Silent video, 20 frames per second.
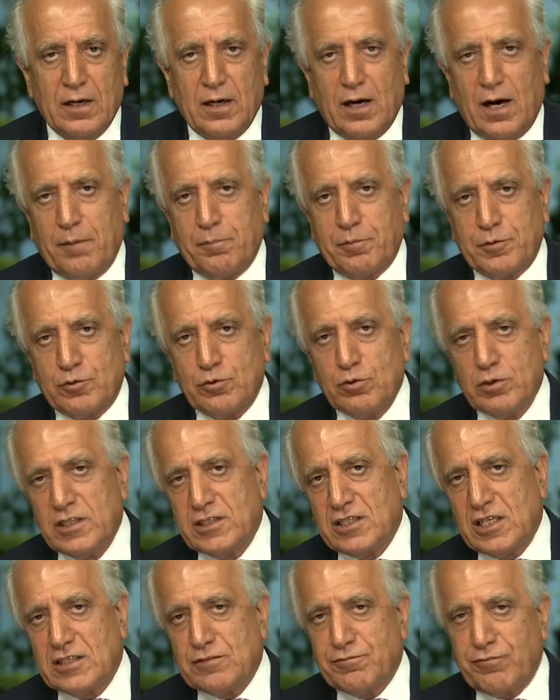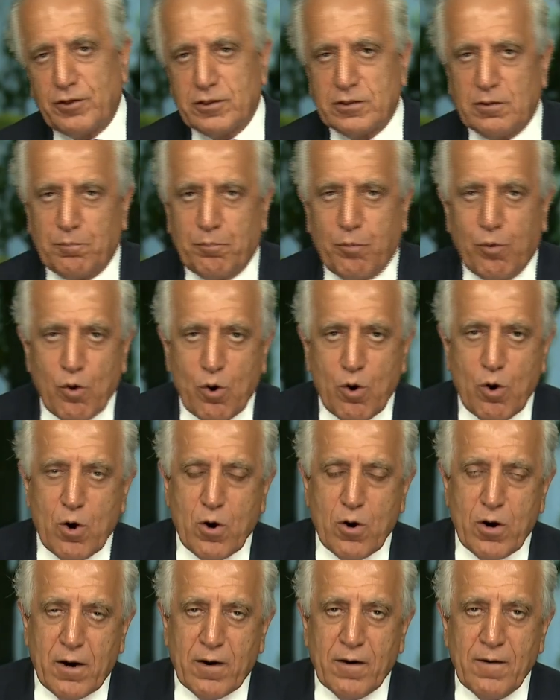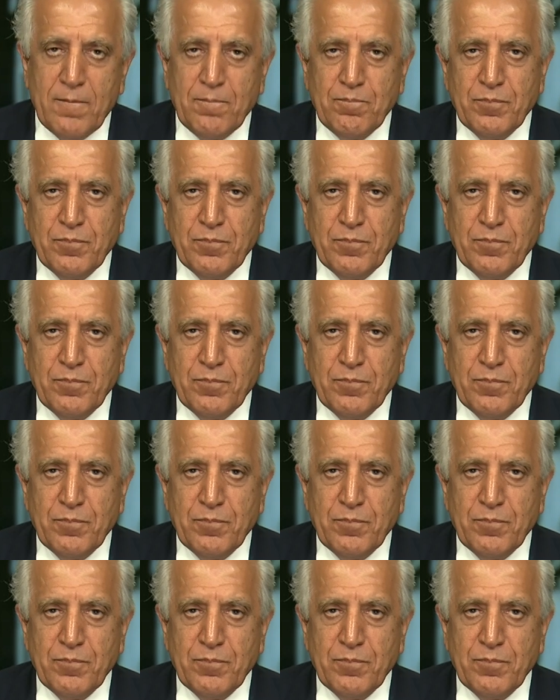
opportunities for the poor,